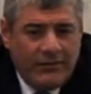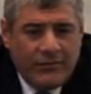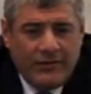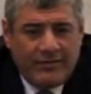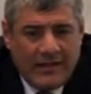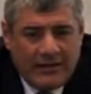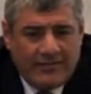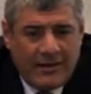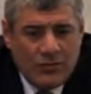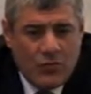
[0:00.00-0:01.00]
So it's
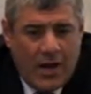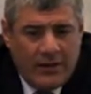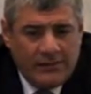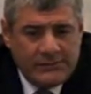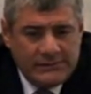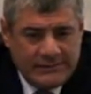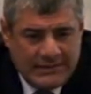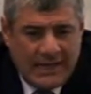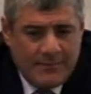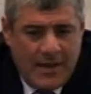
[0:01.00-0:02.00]
not tsanua, it's
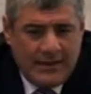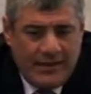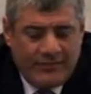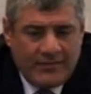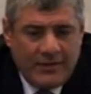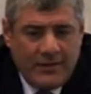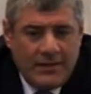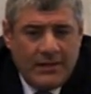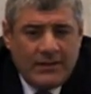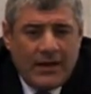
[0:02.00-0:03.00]
not modest.
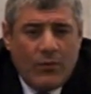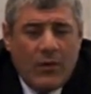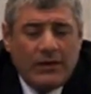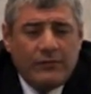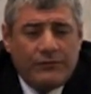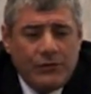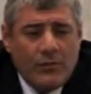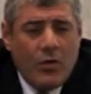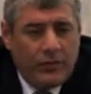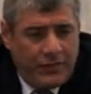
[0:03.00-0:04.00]
Now one few
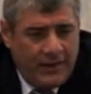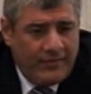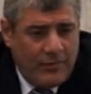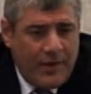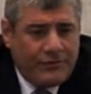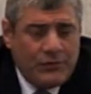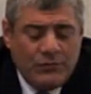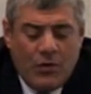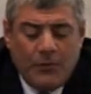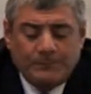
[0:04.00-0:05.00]
more things that we have to
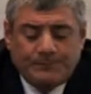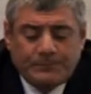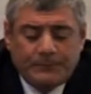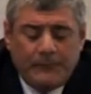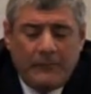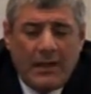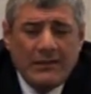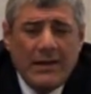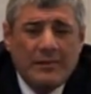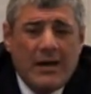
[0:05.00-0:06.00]
know.
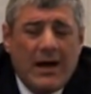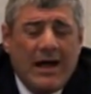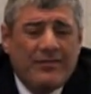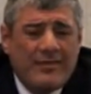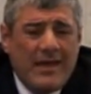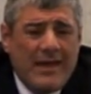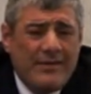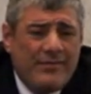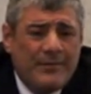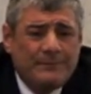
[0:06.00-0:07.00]
The Gemara
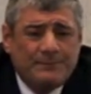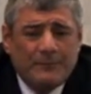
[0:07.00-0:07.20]
says